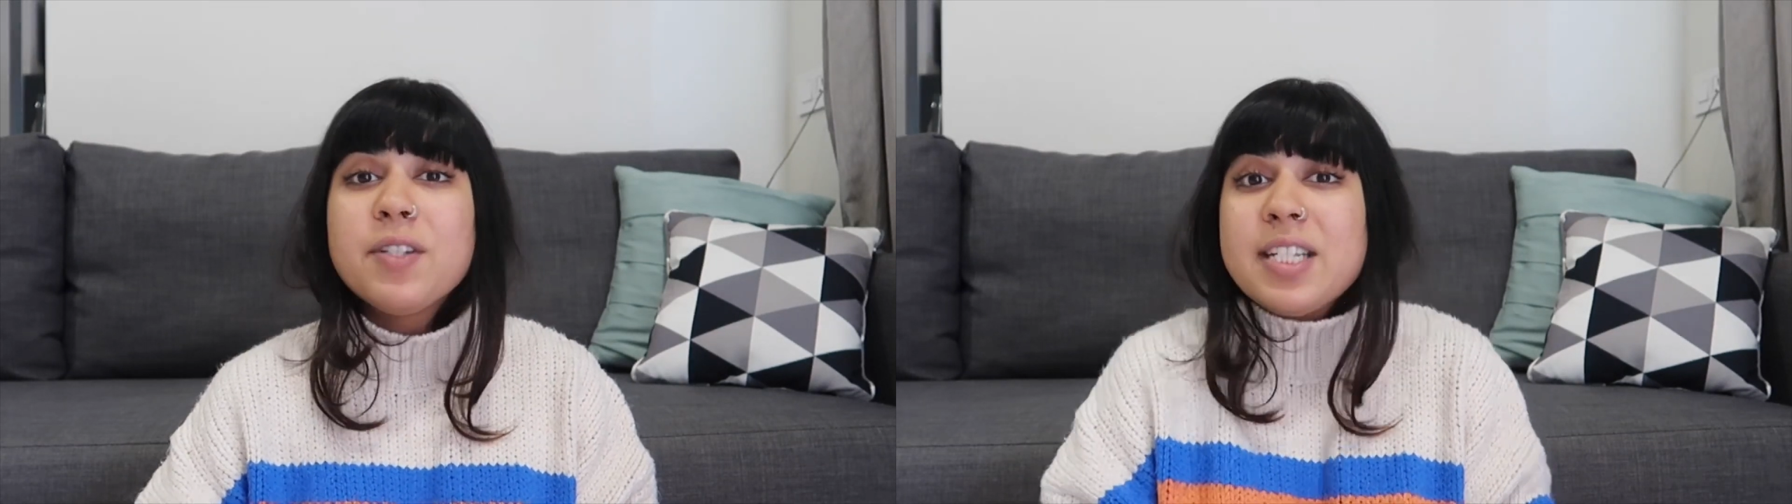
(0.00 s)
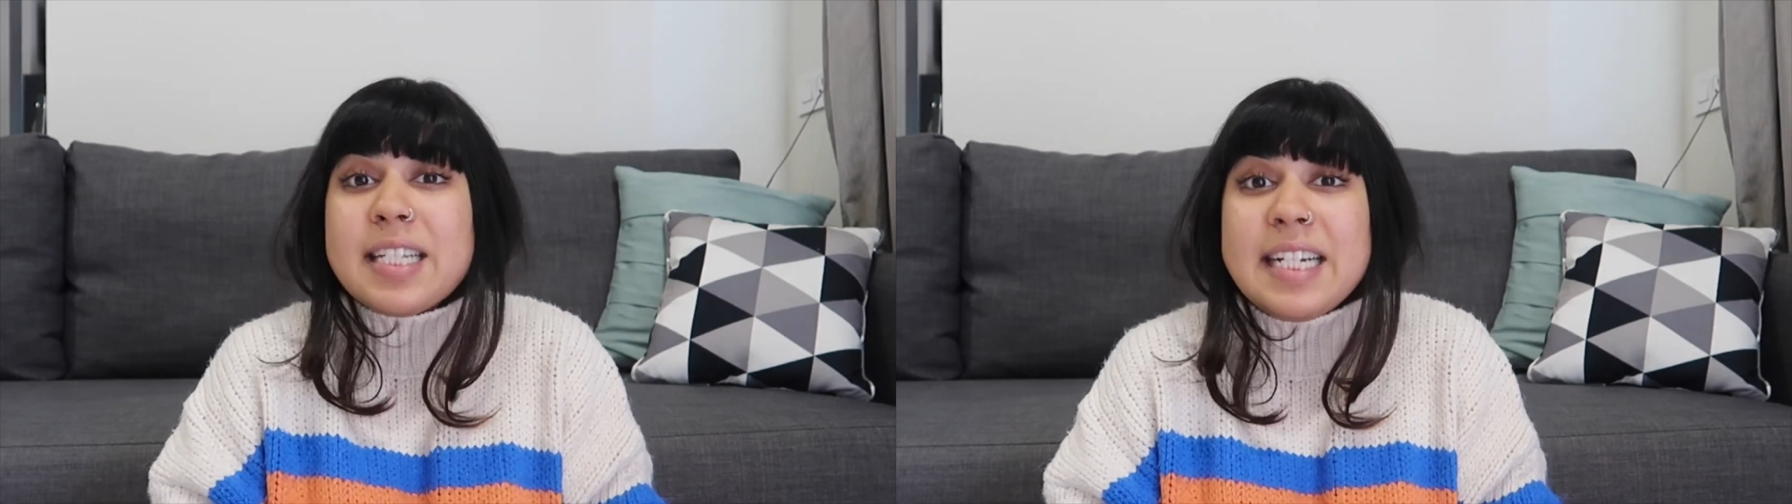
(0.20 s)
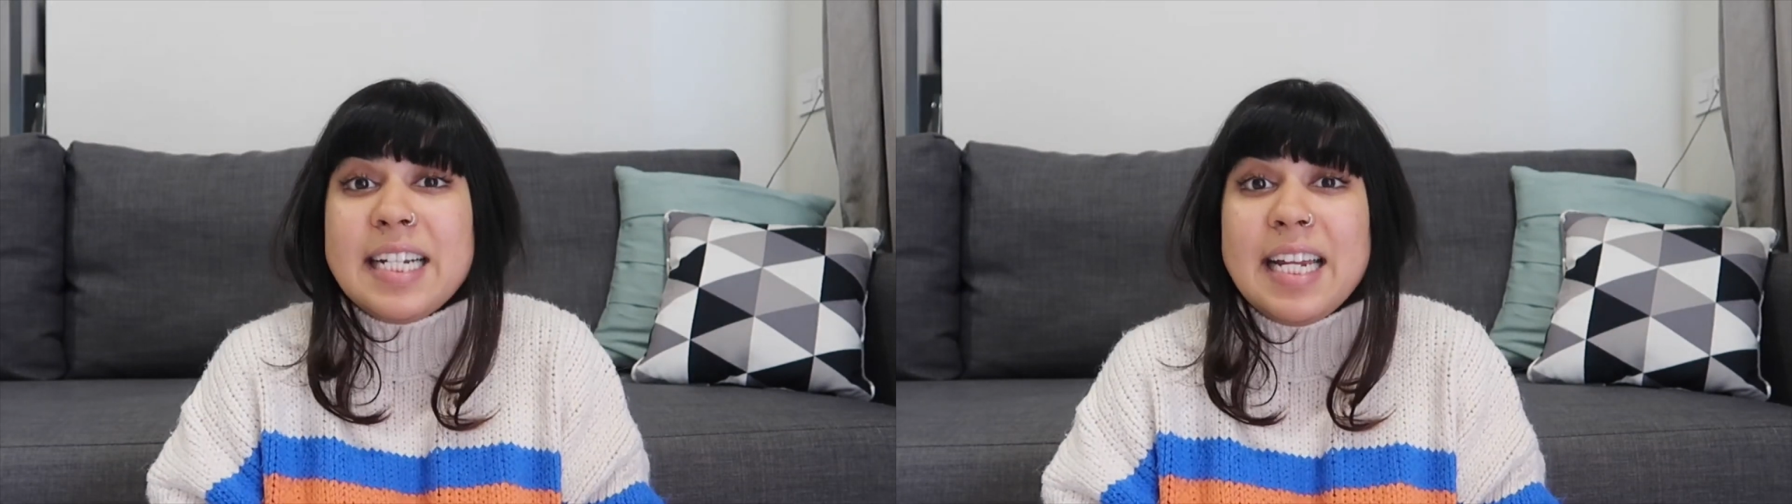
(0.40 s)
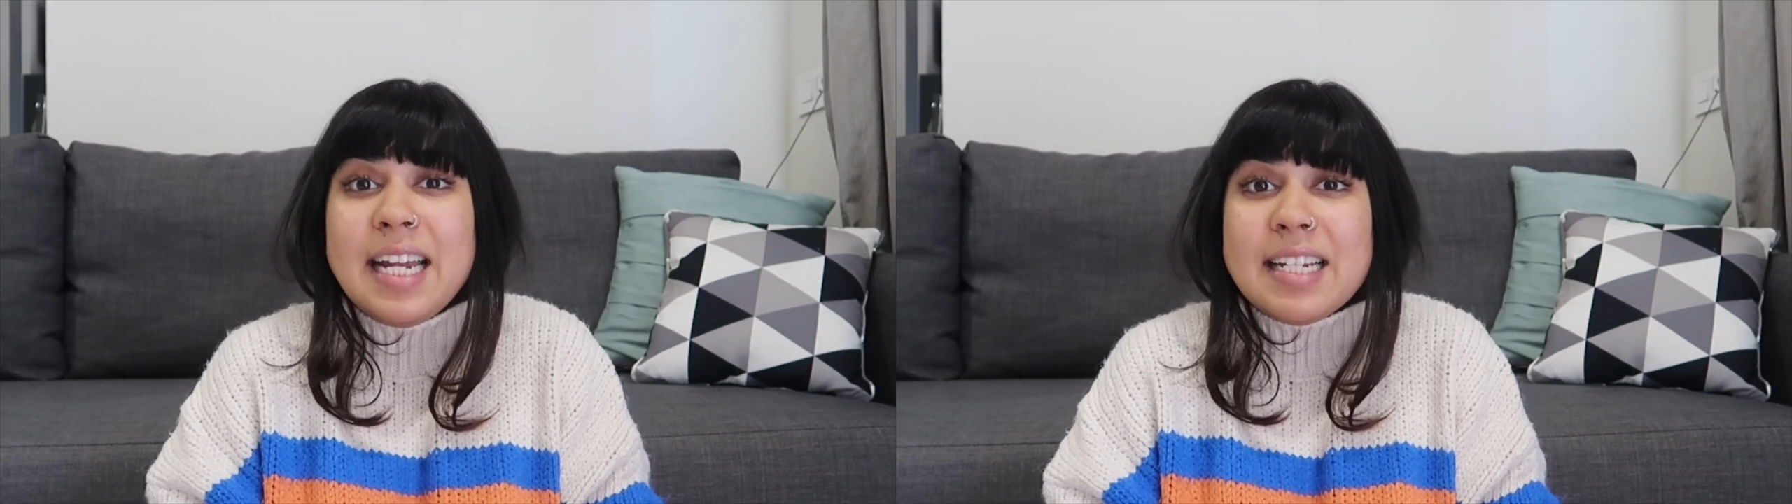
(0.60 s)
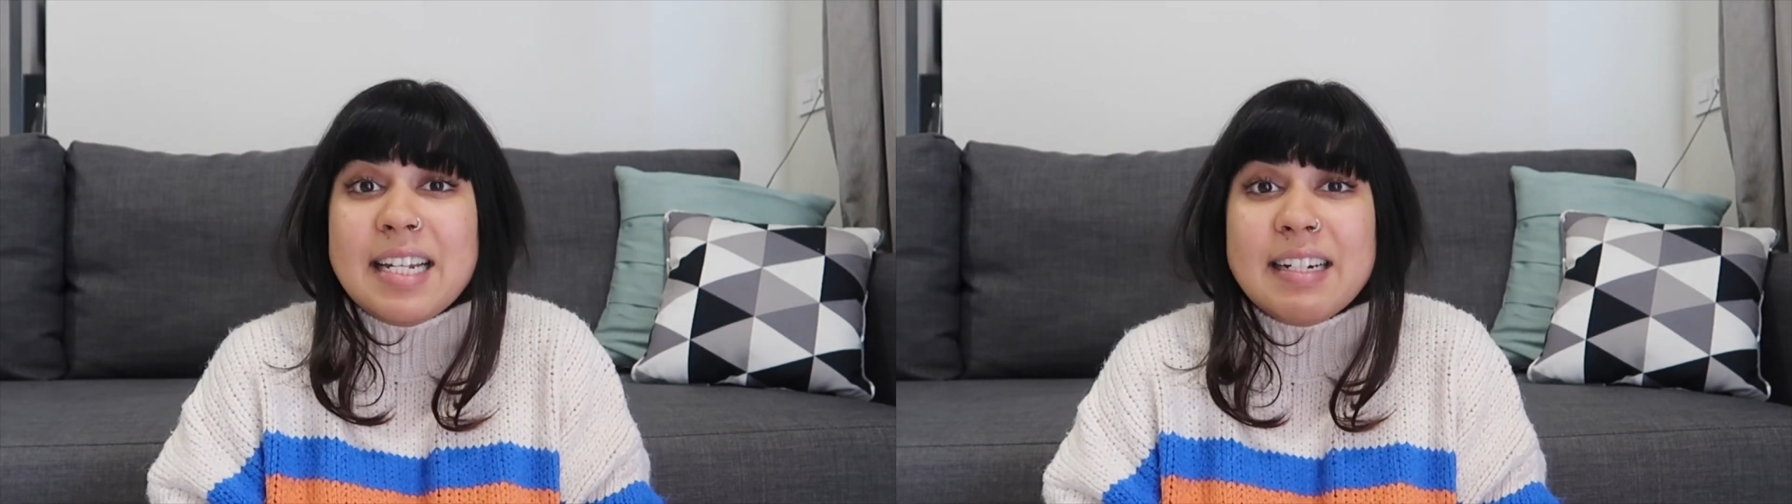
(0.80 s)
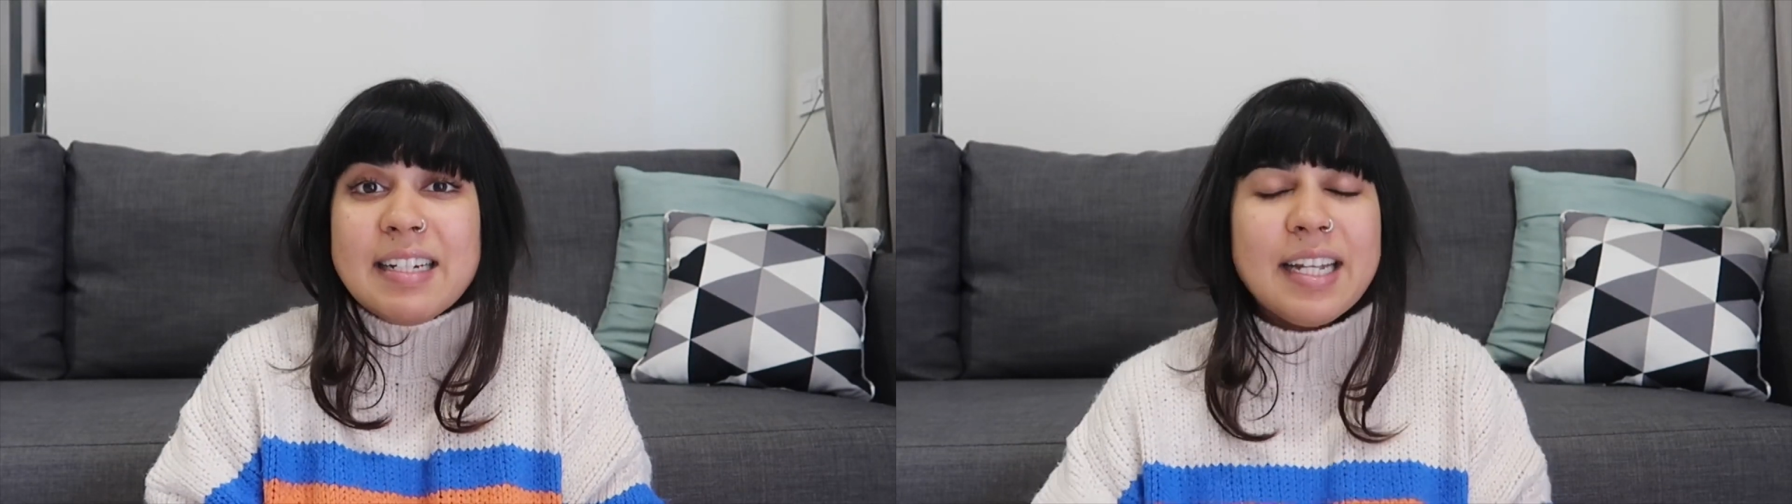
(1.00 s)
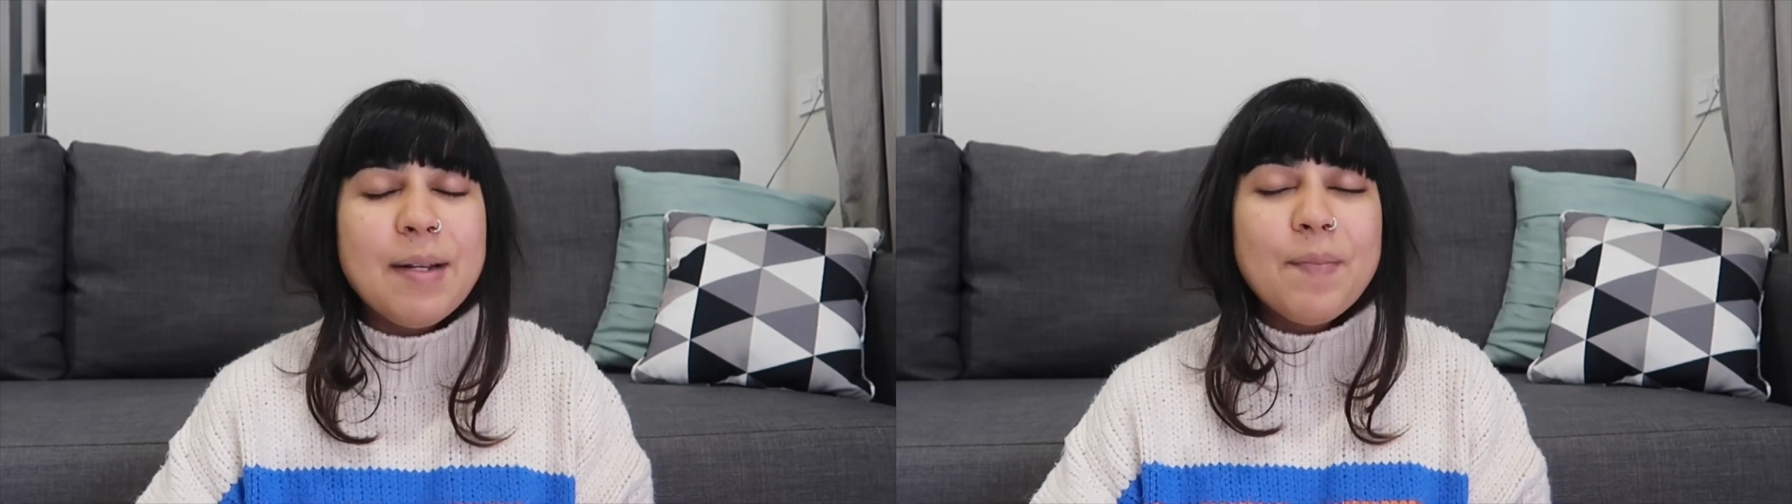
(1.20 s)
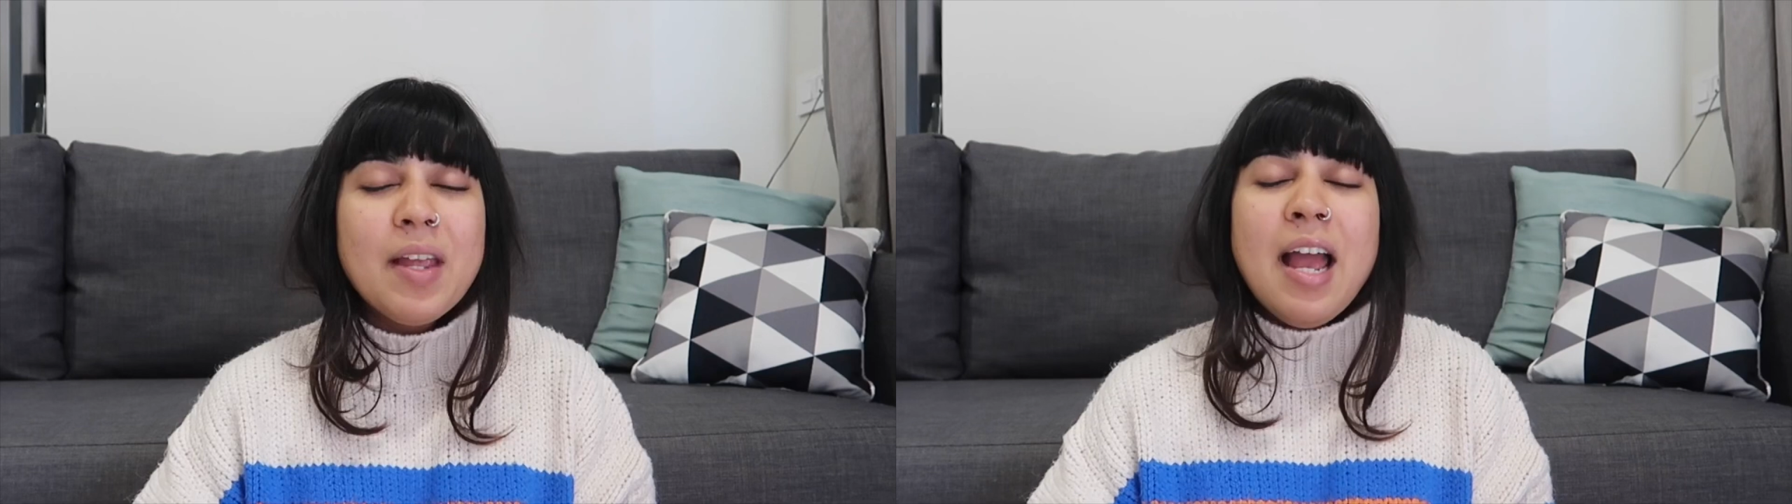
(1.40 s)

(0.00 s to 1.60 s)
which is great learning.